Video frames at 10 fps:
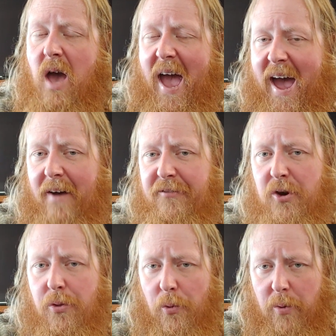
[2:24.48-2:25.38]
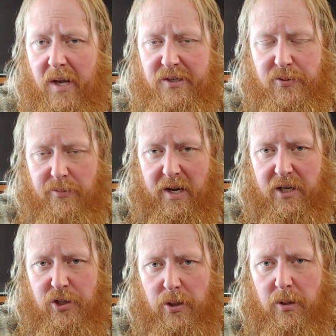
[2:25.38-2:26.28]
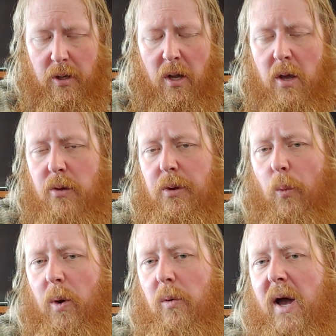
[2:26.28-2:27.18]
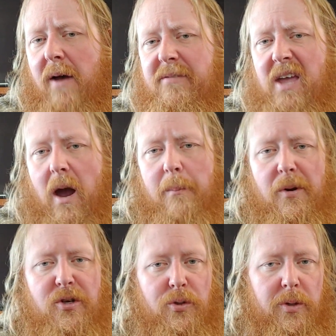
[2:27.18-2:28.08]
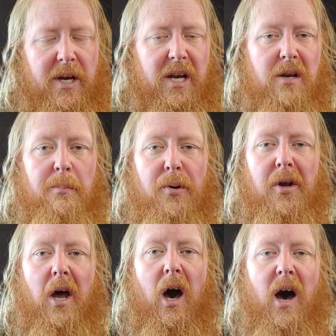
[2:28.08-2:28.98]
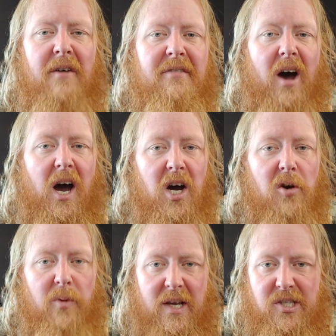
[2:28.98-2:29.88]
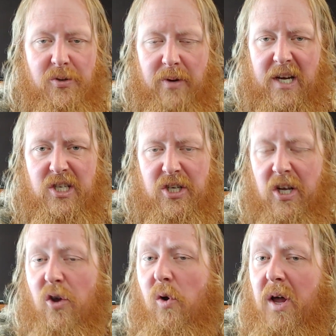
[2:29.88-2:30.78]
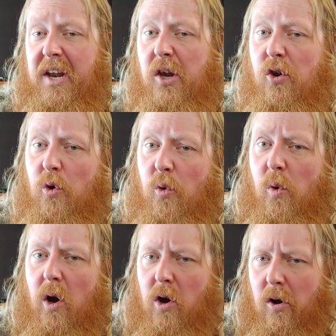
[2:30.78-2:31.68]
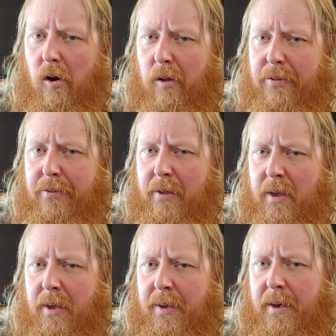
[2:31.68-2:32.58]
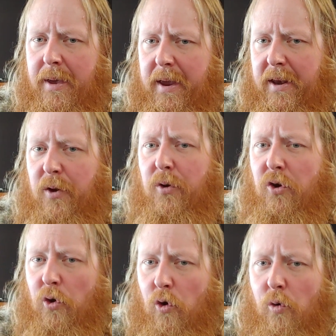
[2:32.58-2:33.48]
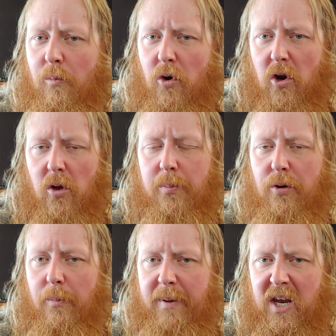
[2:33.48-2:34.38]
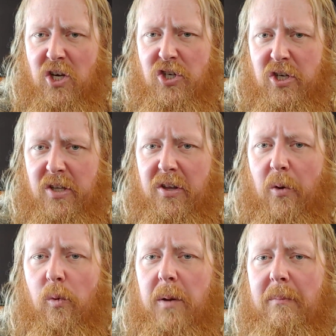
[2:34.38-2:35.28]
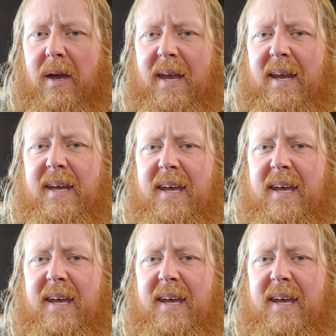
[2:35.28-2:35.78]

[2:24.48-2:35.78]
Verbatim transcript: after the resurrection, that we will have the opportunity to put off our resurrection and go on a new earth in a new mortal probation that we may